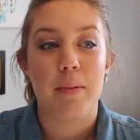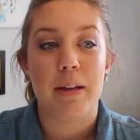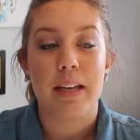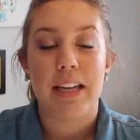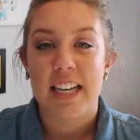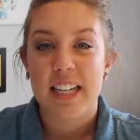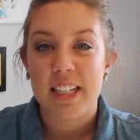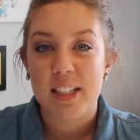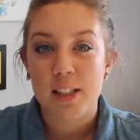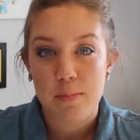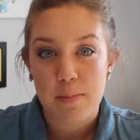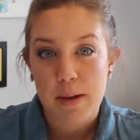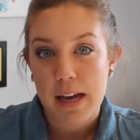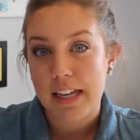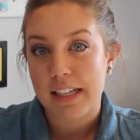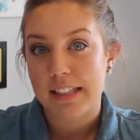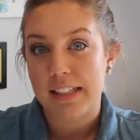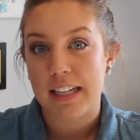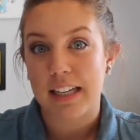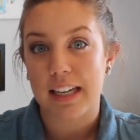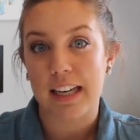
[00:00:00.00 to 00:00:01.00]
He's
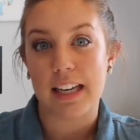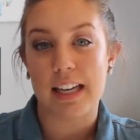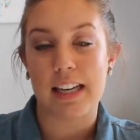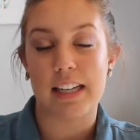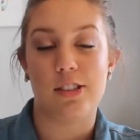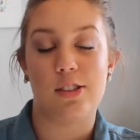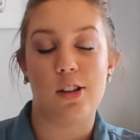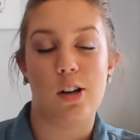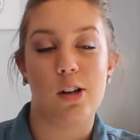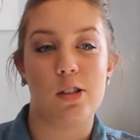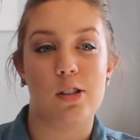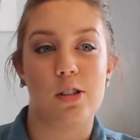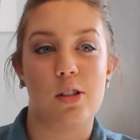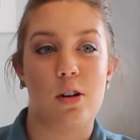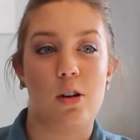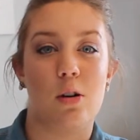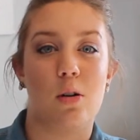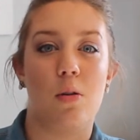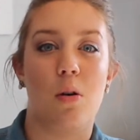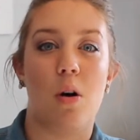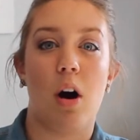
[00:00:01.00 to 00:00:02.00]
amazing. He is
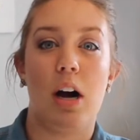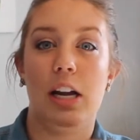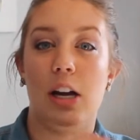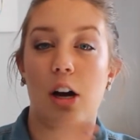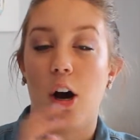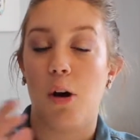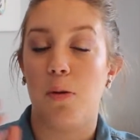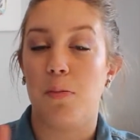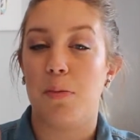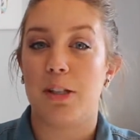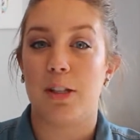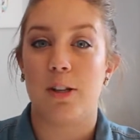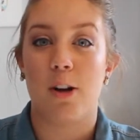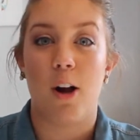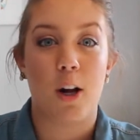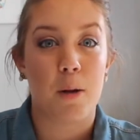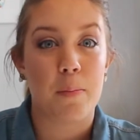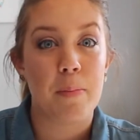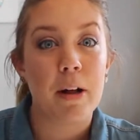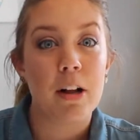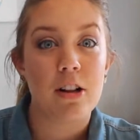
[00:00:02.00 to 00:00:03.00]
also almost an a
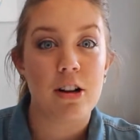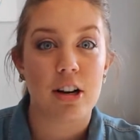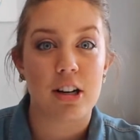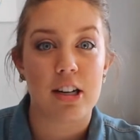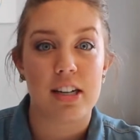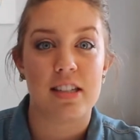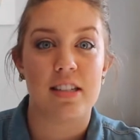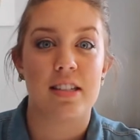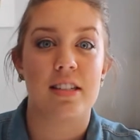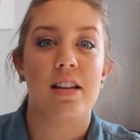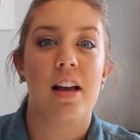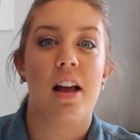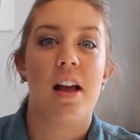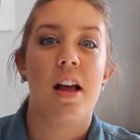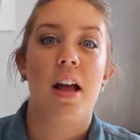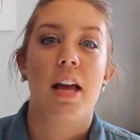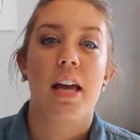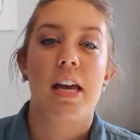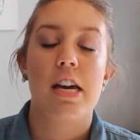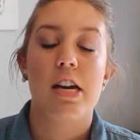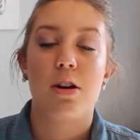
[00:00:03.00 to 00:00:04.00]
cappella artist.
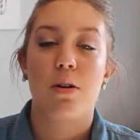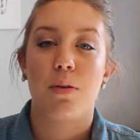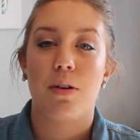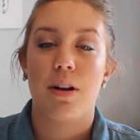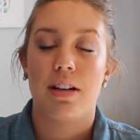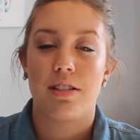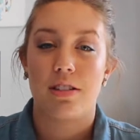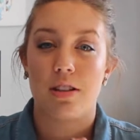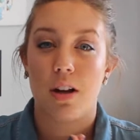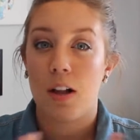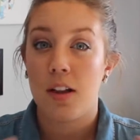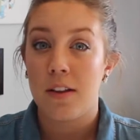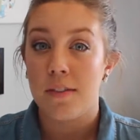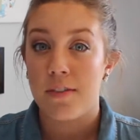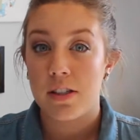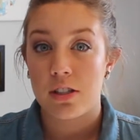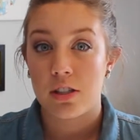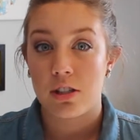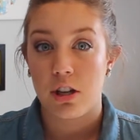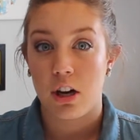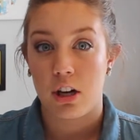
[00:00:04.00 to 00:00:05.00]
He creates all of
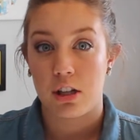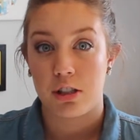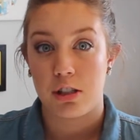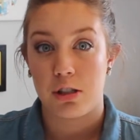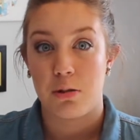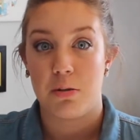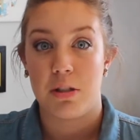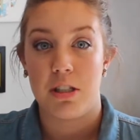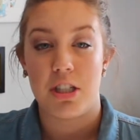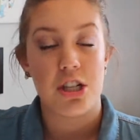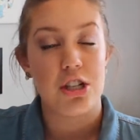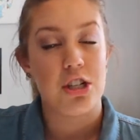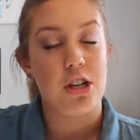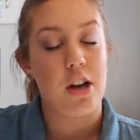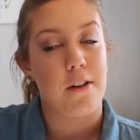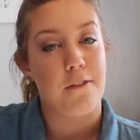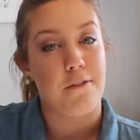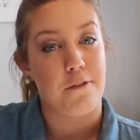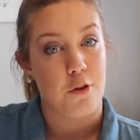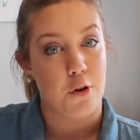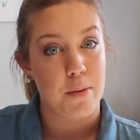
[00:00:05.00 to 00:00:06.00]
his songs to a
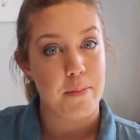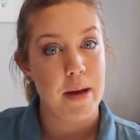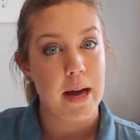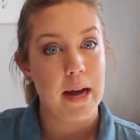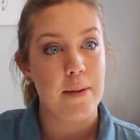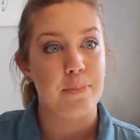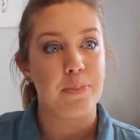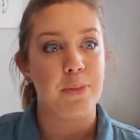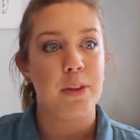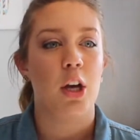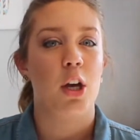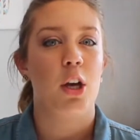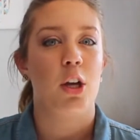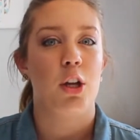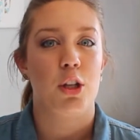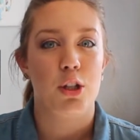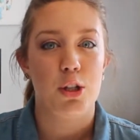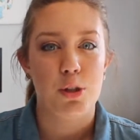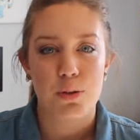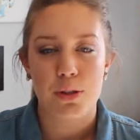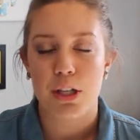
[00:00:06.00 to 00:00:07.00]
DJ format
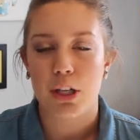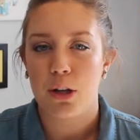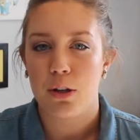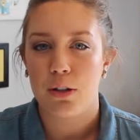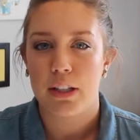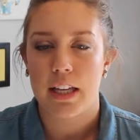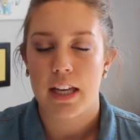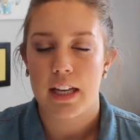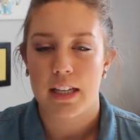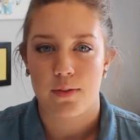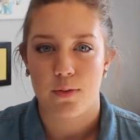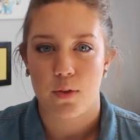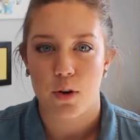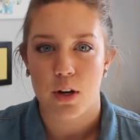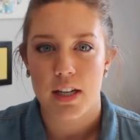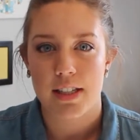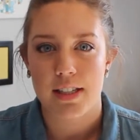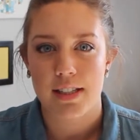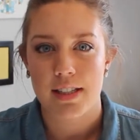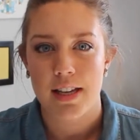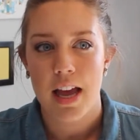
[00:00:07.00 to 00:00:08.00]
using only his
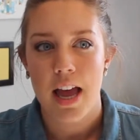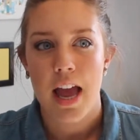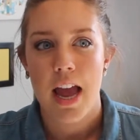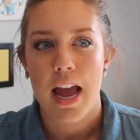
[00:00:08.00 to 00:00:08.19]
voice.